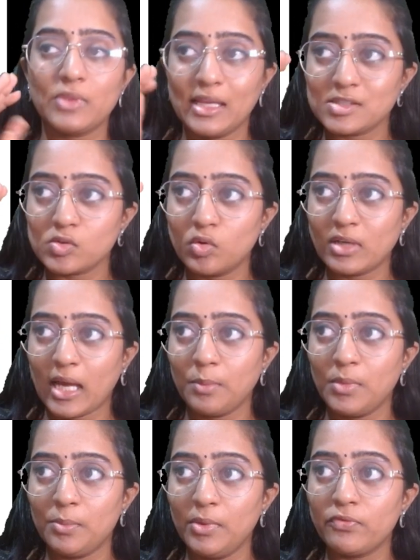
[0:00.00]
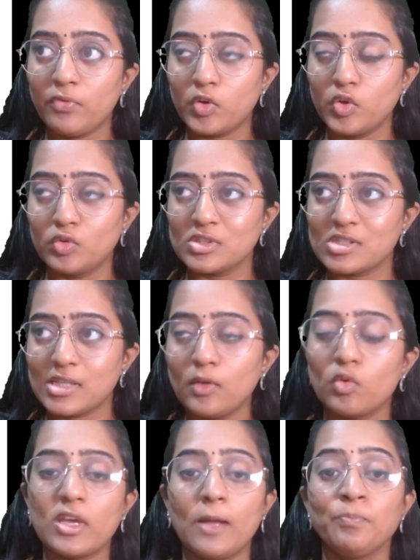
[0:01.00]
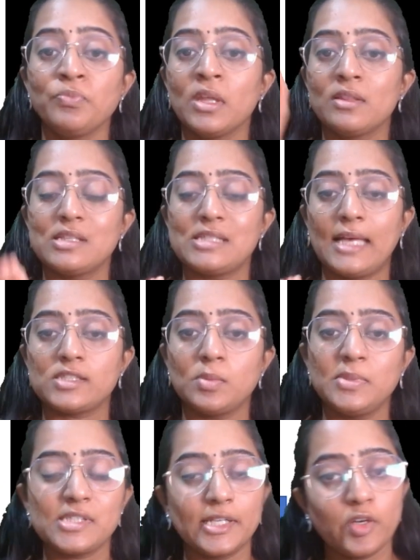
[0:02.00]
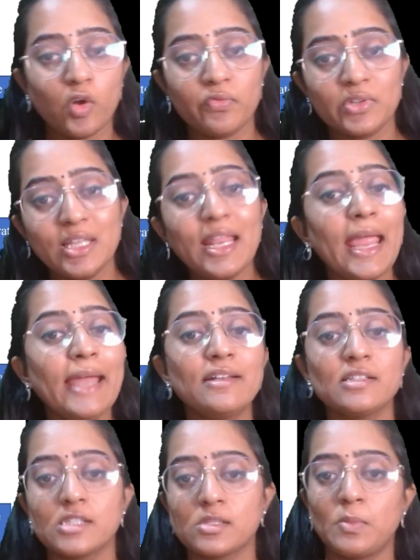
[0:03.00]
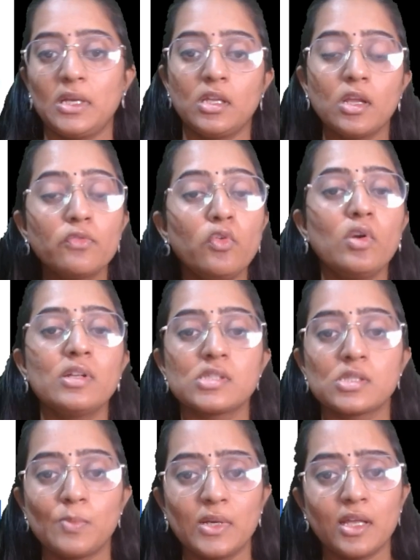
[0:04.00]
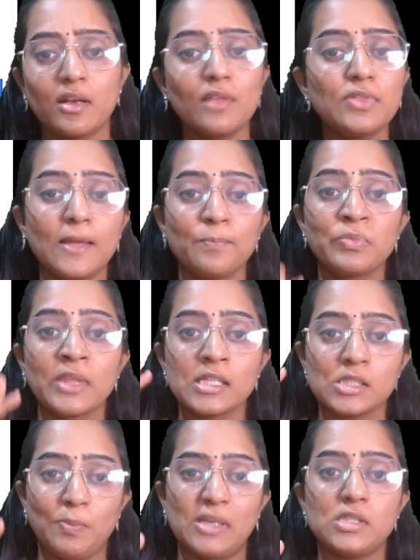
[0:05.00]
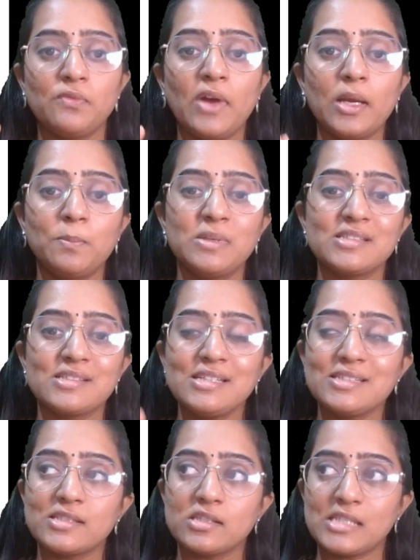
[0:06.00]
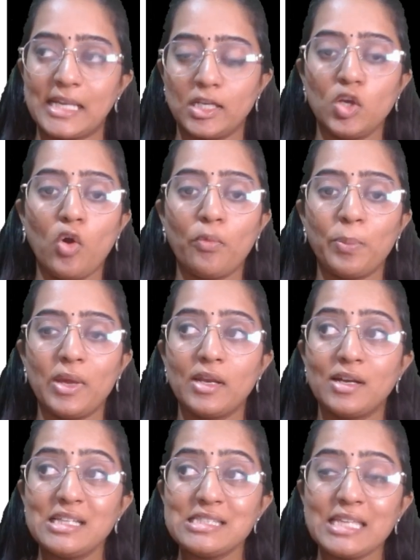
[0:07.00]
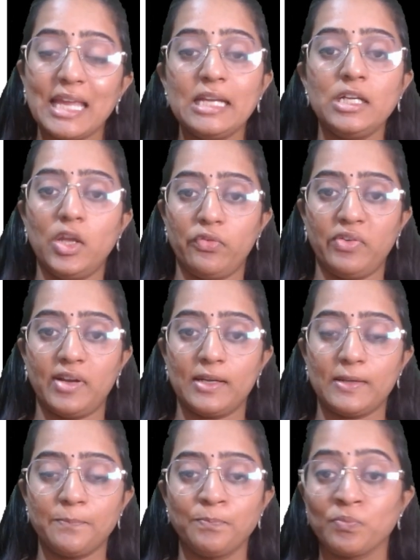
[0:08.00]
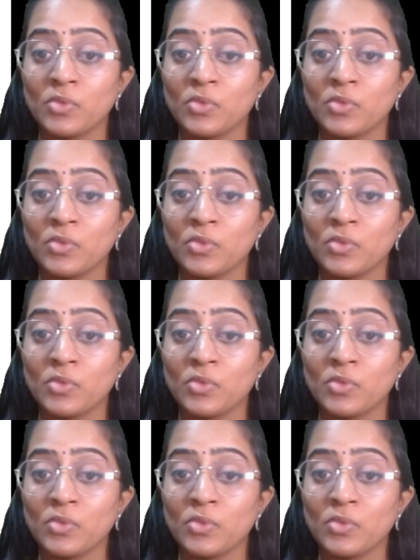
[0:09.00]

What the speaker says: There is no time limit for you to state, okay, this has to be set off within 8 assessment year, 4 assessment year, nothing. Specified business setting of period is indefinite.